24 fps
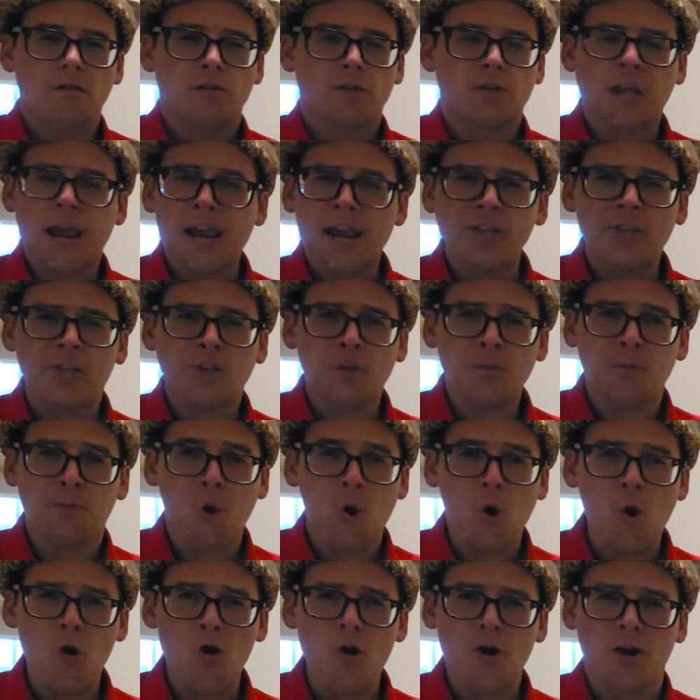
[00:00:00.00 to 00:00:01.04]
Change the
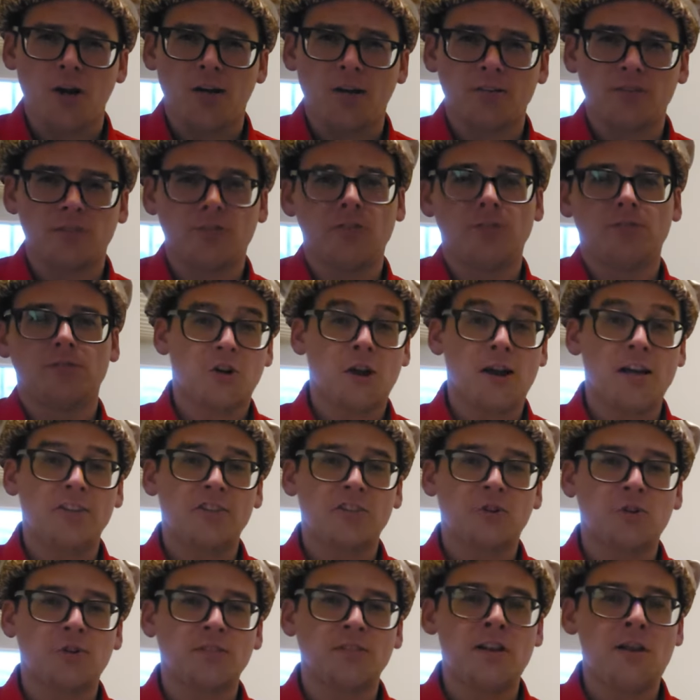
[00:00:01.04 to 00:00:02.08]
borders. Credit
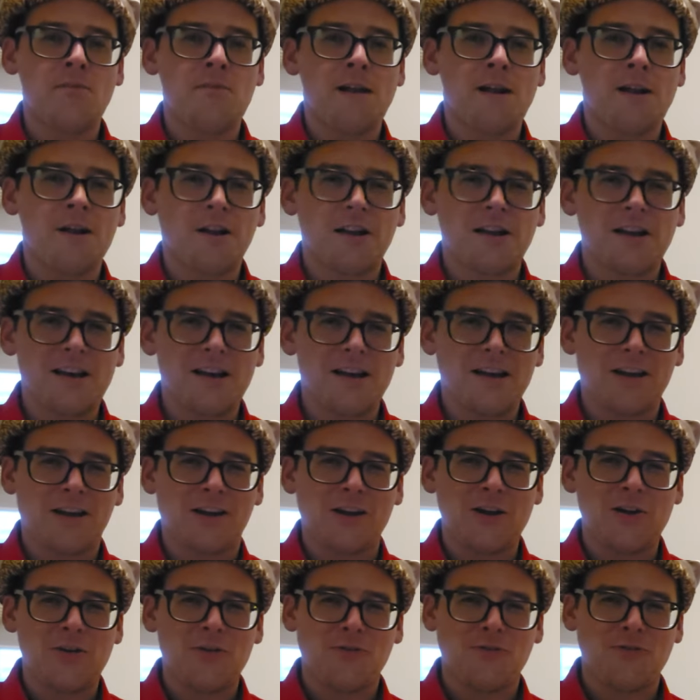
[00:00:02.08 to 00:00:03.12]
scores in America
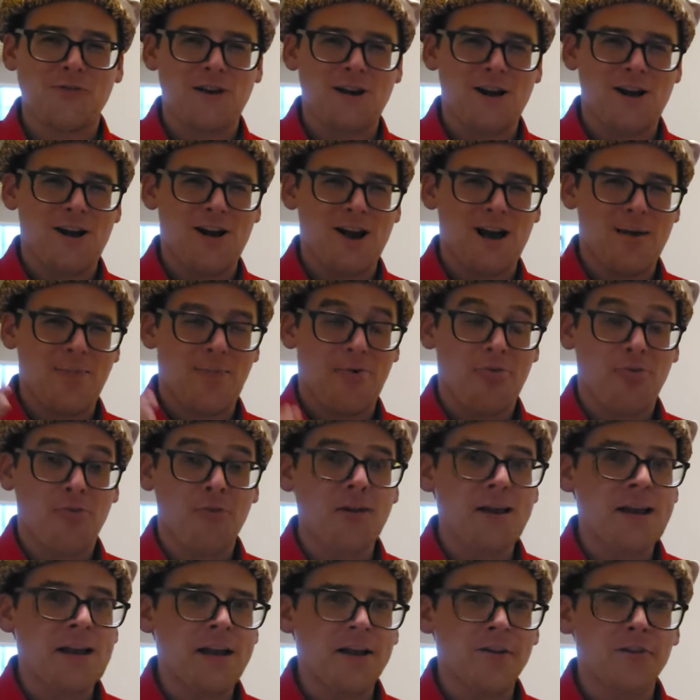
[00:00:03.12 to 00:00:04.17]
go from
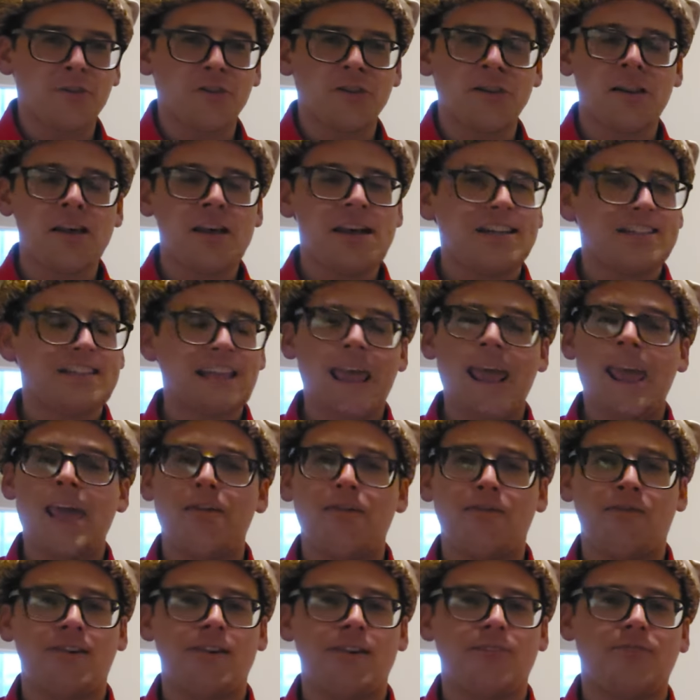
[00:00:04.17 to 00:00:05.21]
300 to
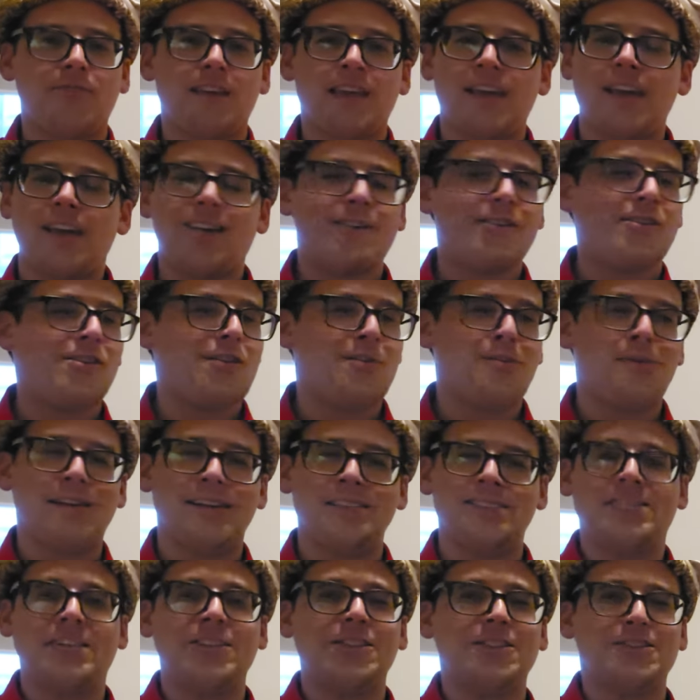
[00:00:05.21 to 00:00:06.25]
850. Could have
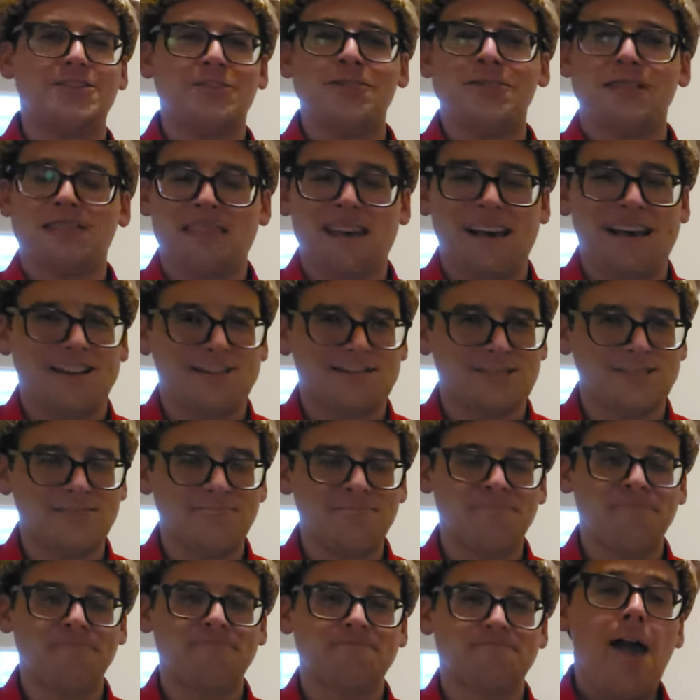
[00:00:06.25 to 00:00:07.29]
been zero to a
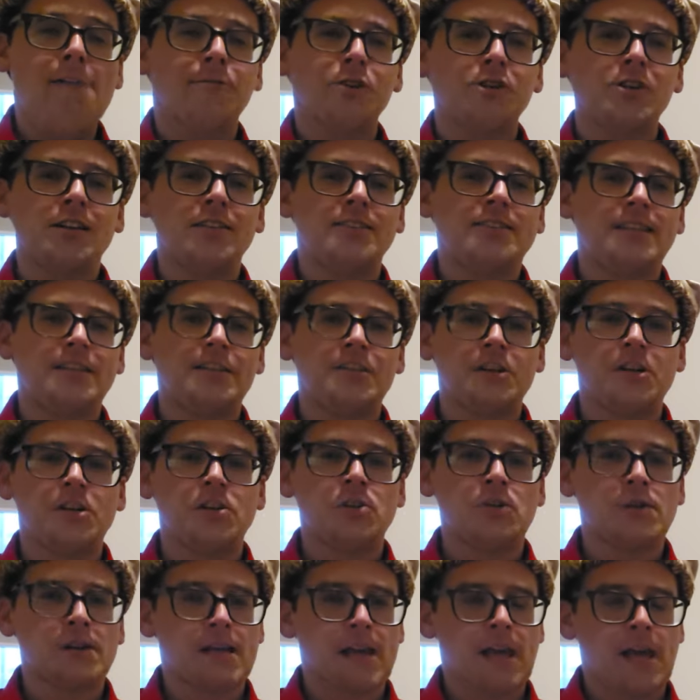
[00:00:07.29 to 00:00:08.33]
1,000. After
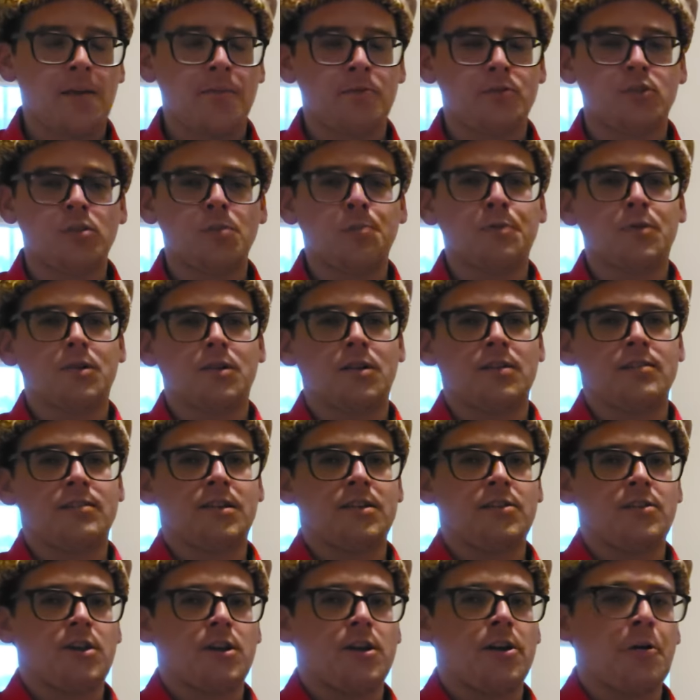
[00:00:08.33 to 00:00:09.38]
Nintendo came Super
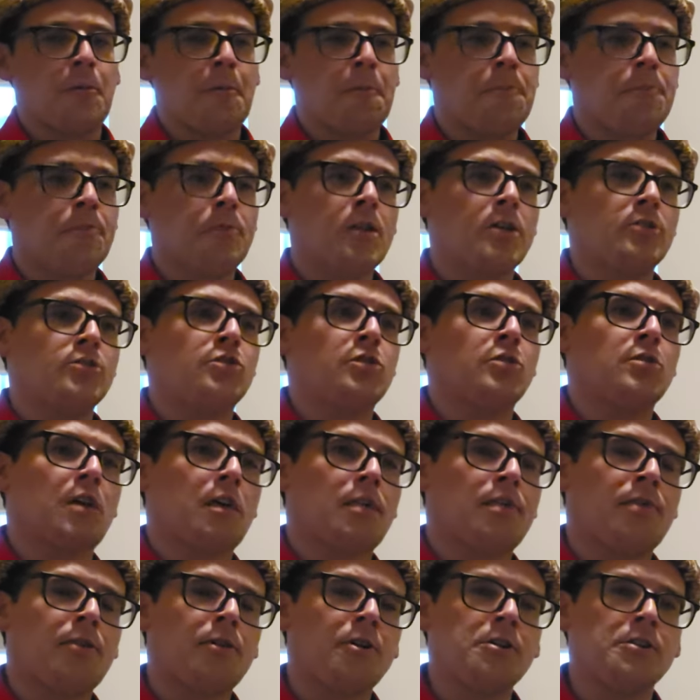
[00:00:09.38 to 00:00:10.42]
Nintendo. So
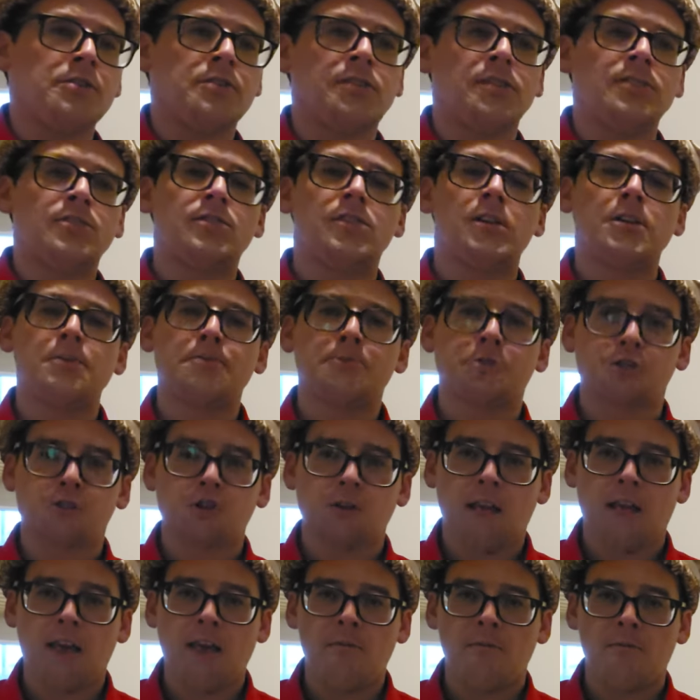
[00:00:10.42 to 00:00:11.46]
the third system
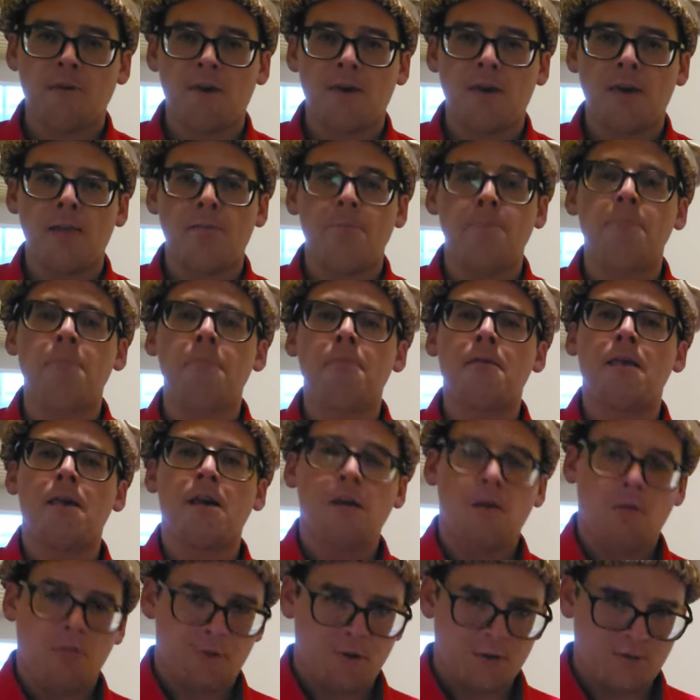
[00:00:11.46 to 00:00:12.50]
should have been
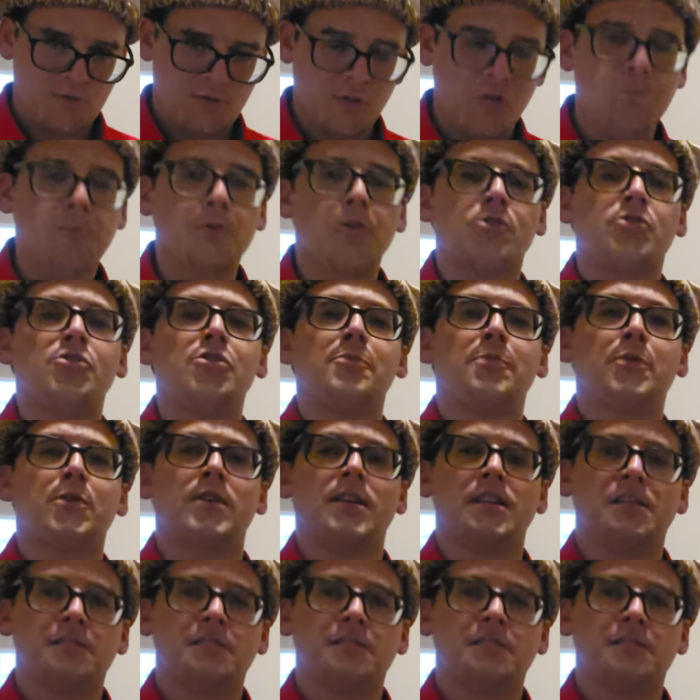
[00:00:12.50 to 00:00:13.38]
the Super Duper